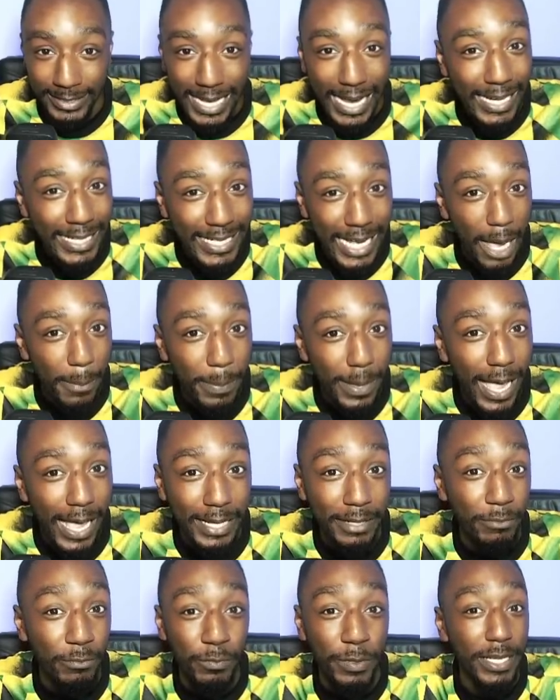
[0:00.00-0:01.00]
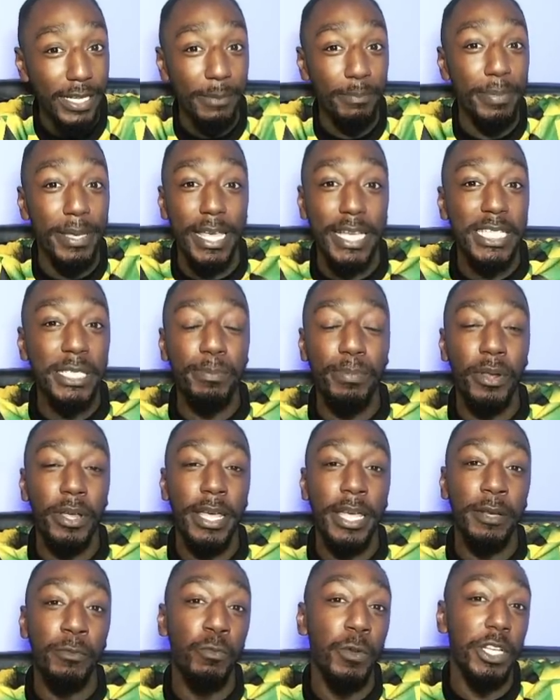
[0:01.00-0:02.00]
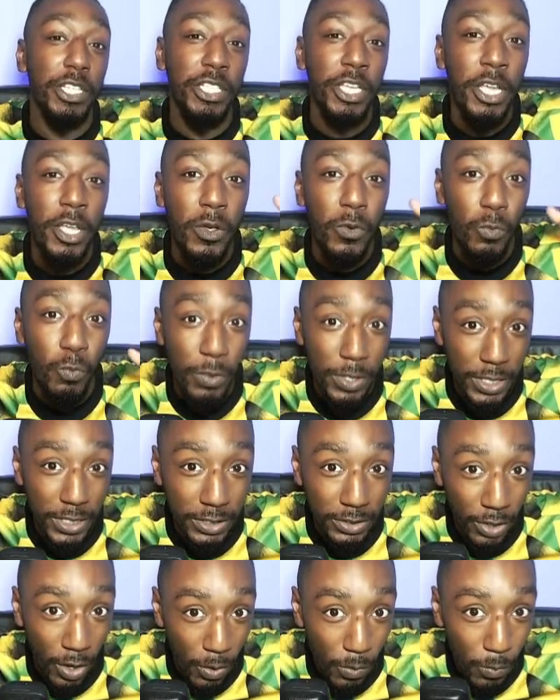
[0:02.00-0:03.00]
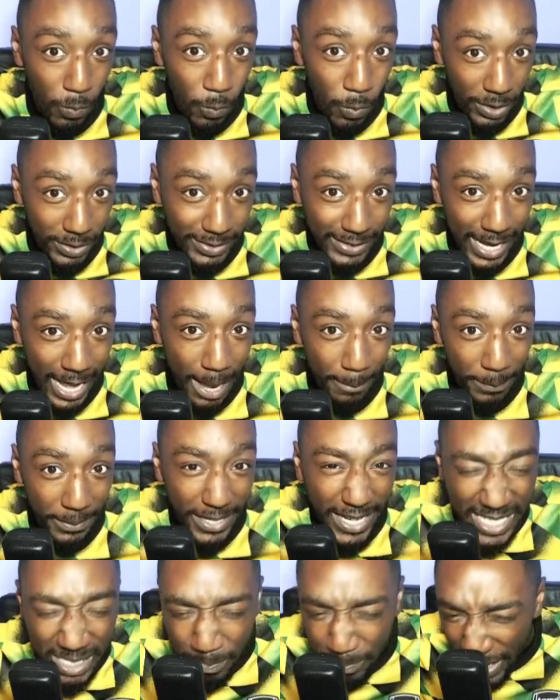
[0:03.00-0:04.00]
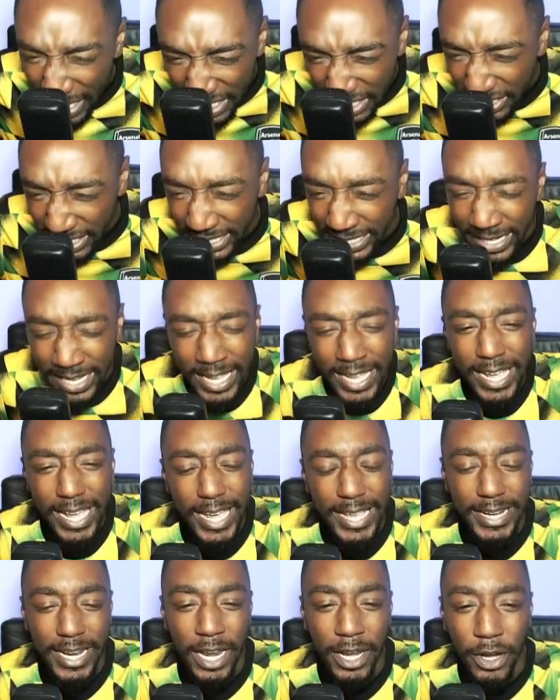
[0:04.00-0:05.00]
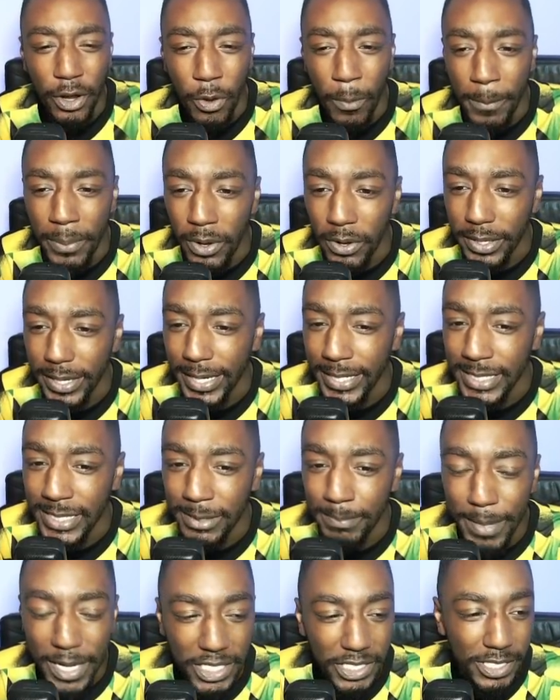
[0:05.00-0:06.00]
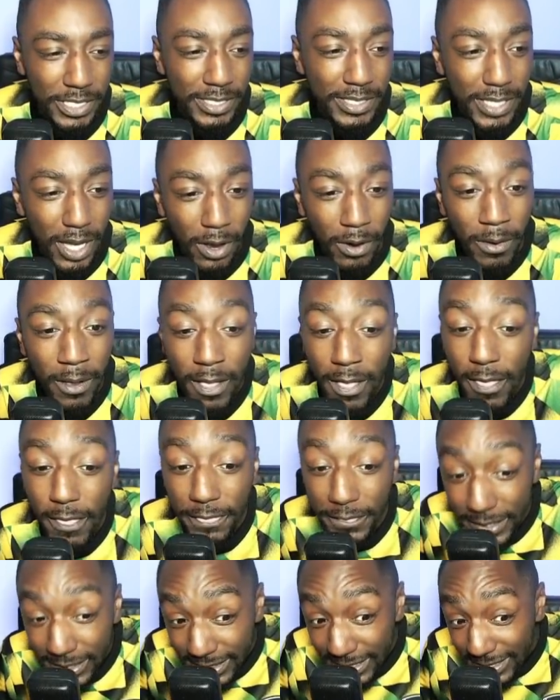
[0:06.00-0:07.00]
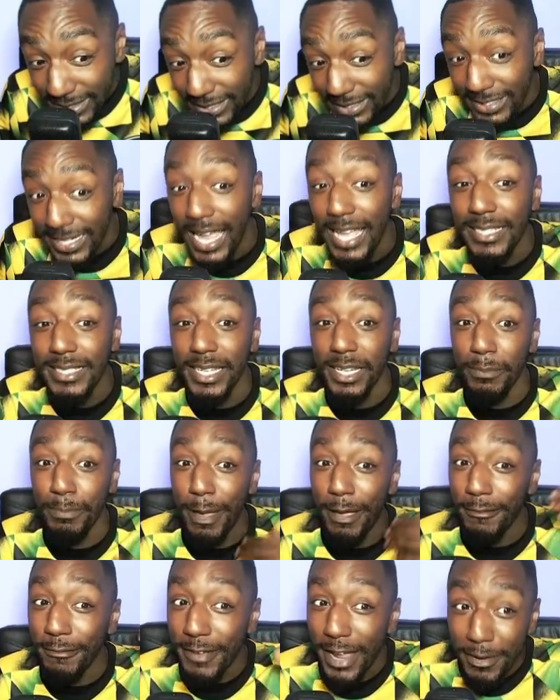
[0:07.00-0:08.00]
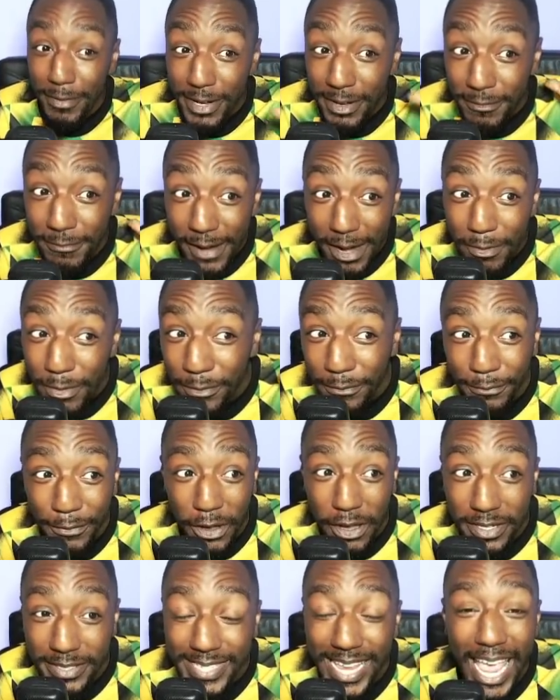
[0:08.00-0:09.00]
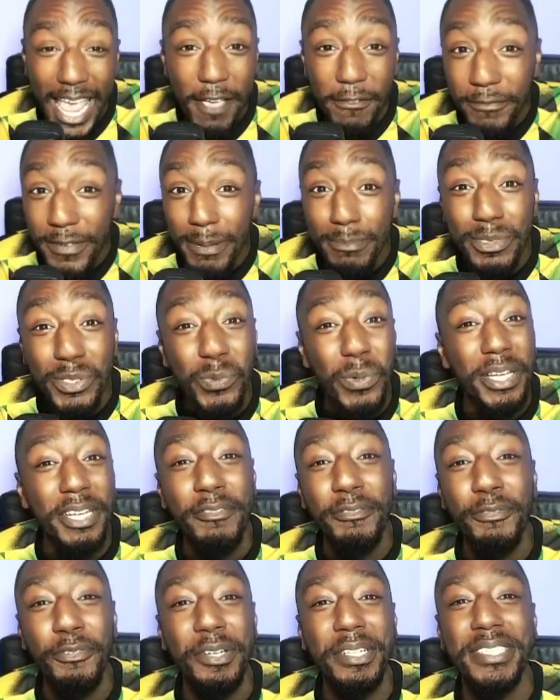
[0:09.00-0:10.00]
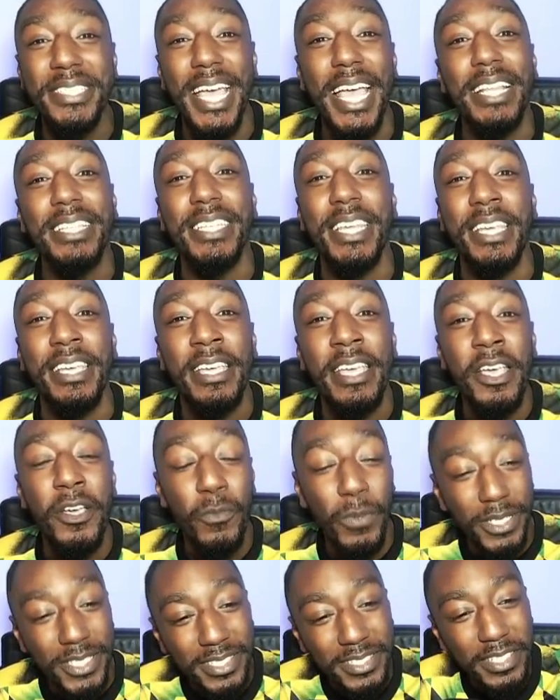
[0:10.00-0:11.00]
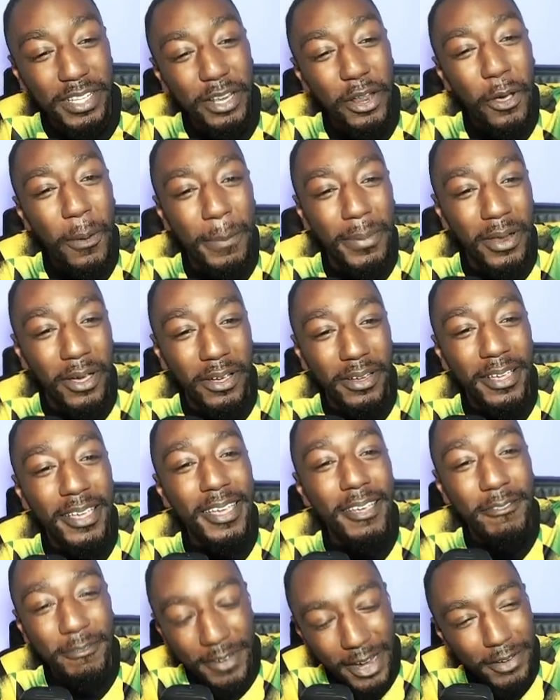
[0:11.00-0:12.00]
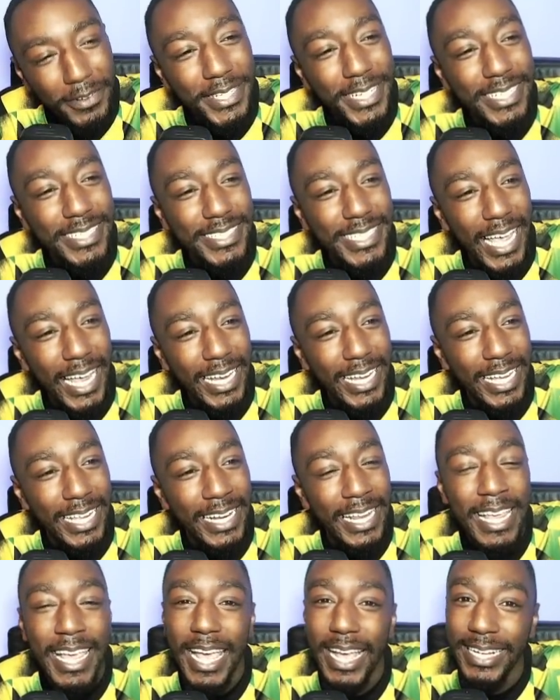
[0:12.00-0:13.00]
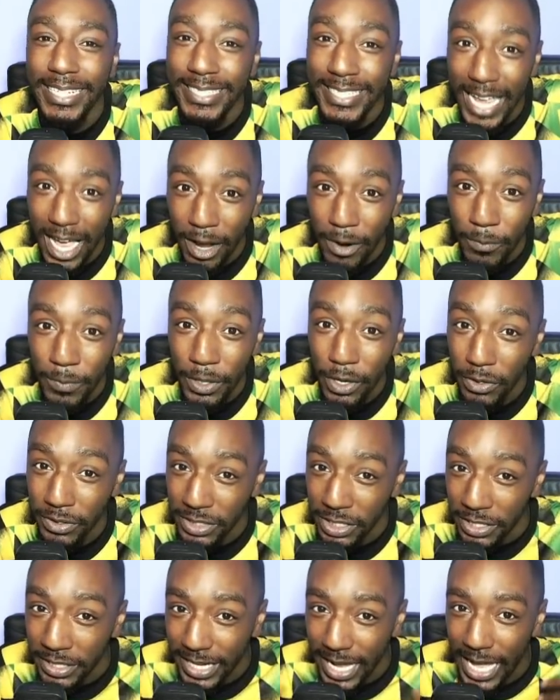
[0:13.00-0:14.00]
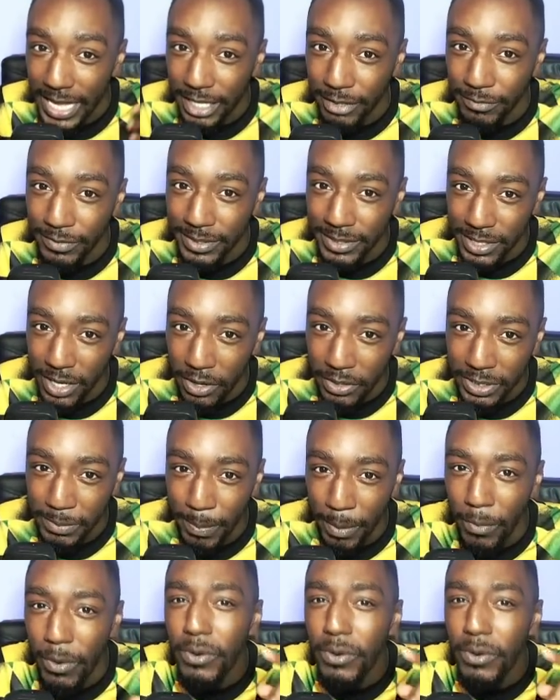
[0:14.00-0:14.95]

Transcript: that gap, and we can be exploited, which we don't want to happen, especially in a low block, especially. So this is the tactic, my very first FM23 tactic, which is a low block. Very exciting. And now we're going to look at the results, but we're